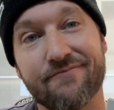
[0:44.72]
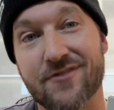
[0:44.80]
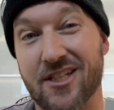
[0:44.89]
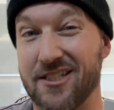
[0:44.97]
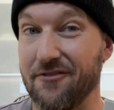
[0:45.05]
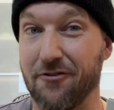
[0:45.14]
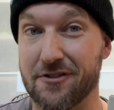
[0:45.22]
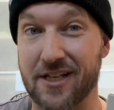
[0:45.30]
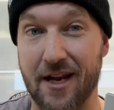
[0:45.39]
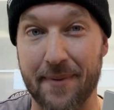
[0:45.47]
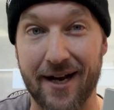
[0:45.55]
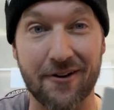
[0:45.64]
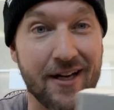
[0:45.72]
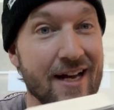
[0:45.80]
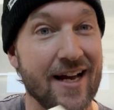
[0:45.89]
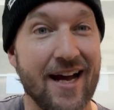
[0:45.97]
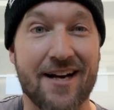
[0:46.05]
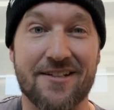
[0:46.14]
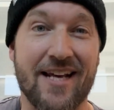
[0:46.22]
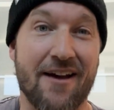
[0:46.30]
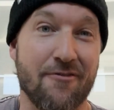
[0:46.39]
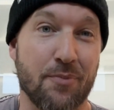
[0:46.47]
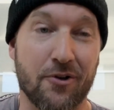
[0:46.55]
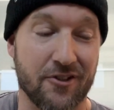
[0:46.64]
since they first came out. I just
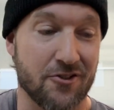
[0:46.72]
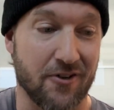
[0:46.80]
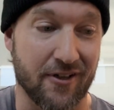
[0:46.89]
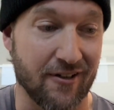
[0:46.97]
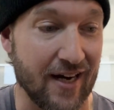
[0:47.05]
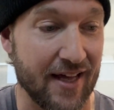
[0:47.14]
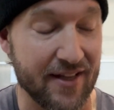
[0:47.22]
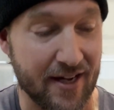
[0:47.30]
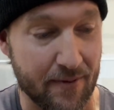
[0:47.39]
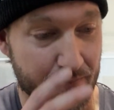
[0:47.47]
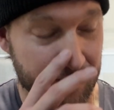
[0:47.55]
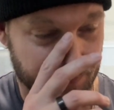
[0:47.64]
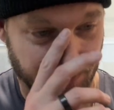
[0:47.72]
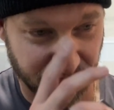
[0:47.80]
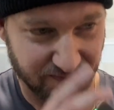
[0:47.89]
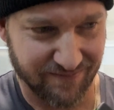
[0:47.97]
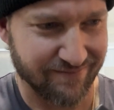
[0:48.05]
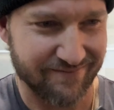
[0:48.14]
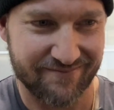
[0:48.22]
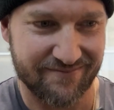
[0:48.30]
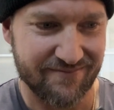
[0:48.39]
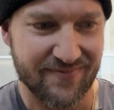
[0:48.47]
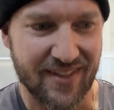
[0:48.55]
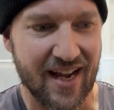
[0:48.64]
haven't pulled the trigger on them.
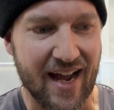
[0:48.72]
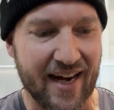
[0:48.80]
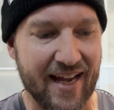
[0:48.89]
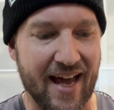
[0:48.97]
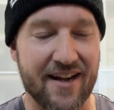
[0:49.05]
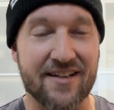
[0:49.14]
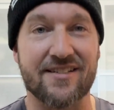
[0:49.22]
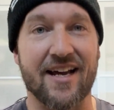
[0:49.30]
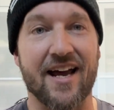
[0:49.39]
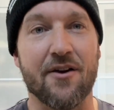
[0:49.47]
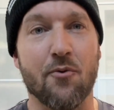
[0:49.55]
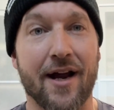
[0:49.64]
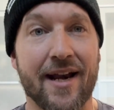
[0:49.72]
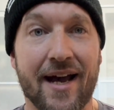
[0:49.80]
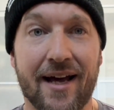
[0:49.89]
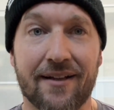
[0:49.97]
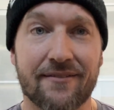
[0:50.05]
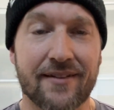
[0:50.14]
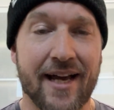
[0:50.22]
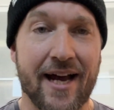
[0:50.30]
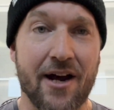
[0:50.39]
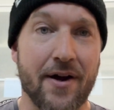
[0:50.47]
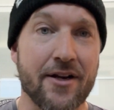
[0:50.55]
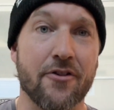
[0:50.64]
I kind of decided why not
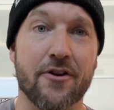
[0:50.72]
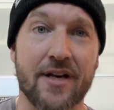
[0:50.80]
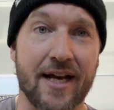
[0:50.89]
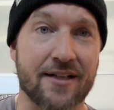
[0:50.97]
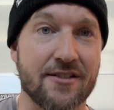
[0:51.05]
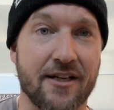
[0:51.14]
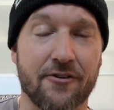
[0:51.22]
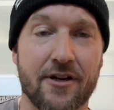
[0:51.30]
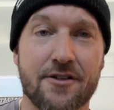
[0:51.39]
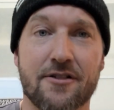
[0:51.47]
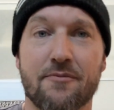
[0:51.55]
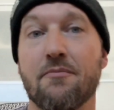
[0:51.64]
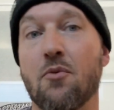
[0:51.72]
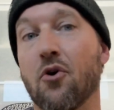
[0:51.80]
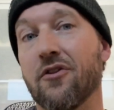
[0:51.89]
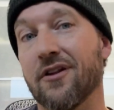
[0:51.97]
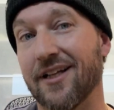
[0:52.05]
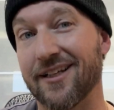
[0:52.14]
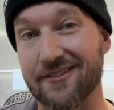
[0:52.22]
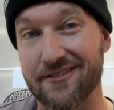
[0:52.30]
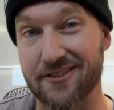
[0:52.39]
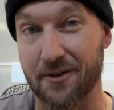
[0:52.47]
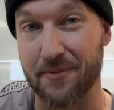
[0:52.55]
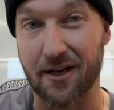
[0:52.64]
now. I know the next generation more than likely is
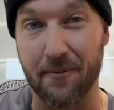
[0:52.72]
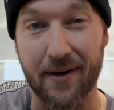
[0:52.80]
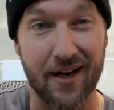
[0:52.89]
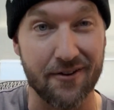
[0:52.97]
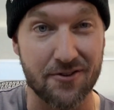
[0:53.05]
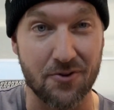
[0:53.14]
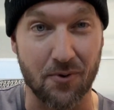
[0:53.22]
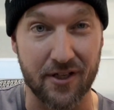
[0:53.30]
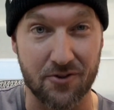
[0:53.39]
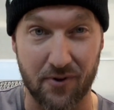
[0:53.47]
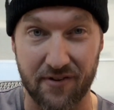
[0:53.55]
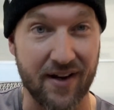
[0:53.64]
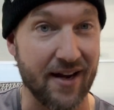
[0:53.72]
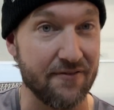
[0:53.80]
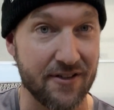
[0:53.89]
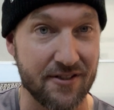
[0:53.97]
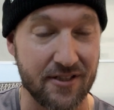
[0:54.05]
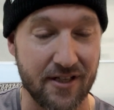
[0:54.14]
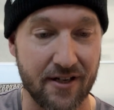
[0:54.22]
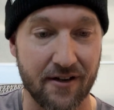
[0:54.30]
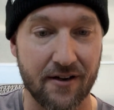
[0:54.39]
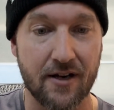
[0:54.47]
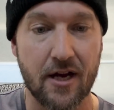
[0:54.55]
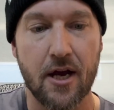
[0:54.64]
going to be coming out in 2025 this
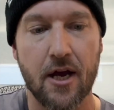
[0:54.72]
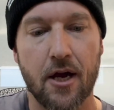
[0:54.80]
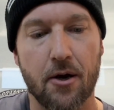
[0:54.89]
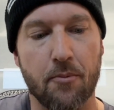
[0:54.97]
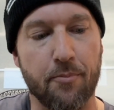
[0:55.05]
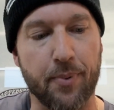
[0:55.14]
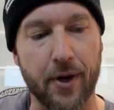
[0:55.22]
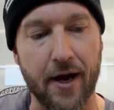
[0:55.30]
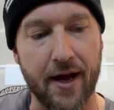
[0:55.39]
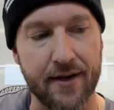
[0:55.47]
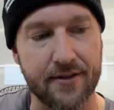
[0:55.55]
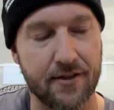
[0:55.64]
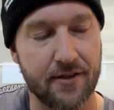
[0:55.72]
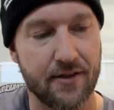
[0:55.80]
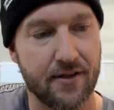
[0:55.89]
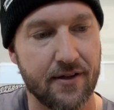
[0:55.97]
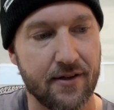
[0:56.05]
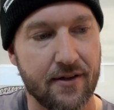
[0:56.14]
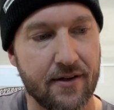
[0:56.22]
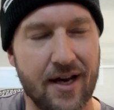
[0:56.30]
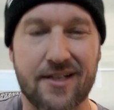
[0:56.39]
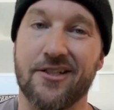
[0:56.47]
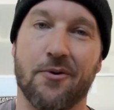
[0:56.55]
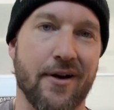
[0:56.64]
year, but I
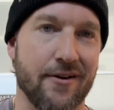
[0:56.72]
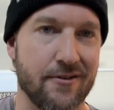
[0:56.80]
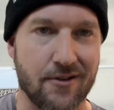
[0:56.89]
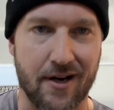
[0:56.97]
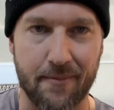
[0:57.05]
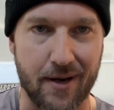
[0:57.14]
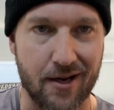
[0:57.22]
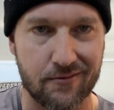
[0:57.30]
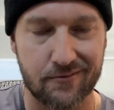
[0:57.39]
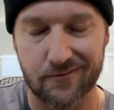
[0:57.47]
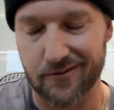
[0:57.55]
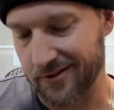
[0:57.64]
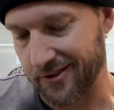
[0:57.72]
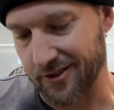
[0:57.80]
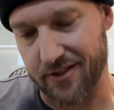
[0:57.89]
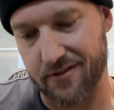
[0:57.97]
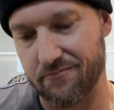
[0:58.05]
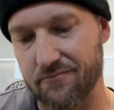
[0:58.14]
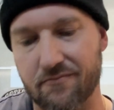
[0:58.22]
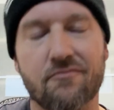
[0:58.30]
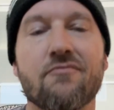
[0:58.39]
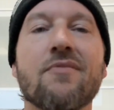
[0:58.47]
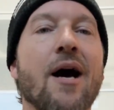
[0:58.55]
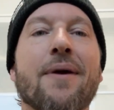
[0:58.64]
still wanted to try them out.
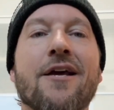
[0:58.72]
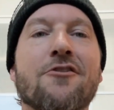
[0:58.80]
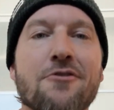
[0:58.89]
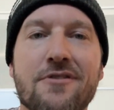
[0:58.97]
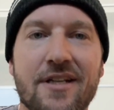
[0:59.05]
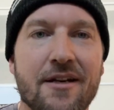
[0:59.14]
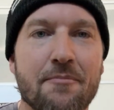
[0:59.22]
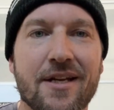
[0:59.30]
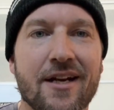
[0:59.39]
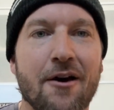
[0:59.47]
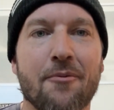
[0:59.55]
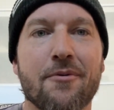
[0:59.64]
I'm interested in being able